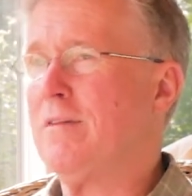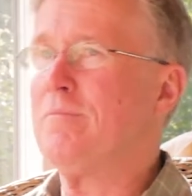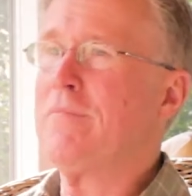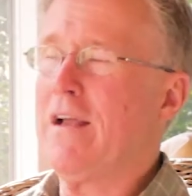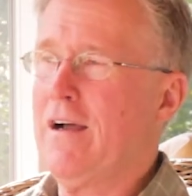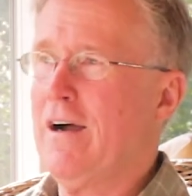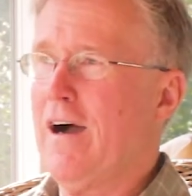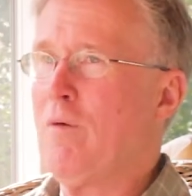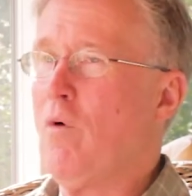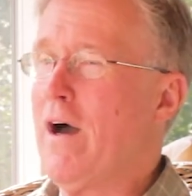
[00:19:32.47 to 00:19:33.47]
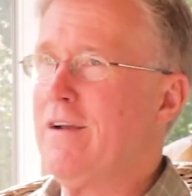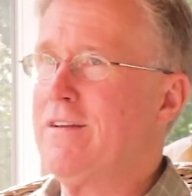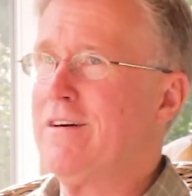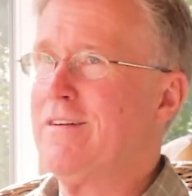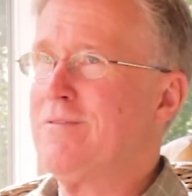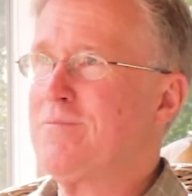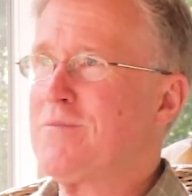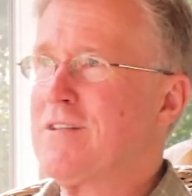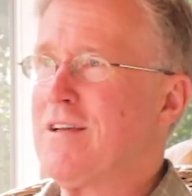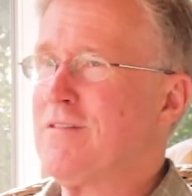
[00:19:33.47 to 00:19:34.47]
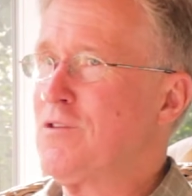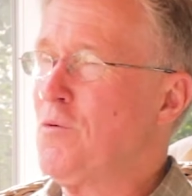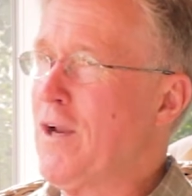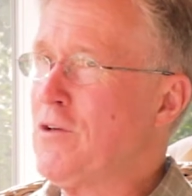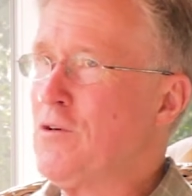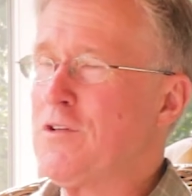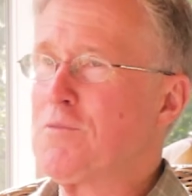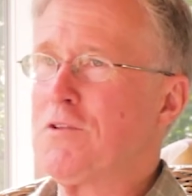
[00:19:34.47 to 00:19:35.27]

And I wanted to say, do you want to do this?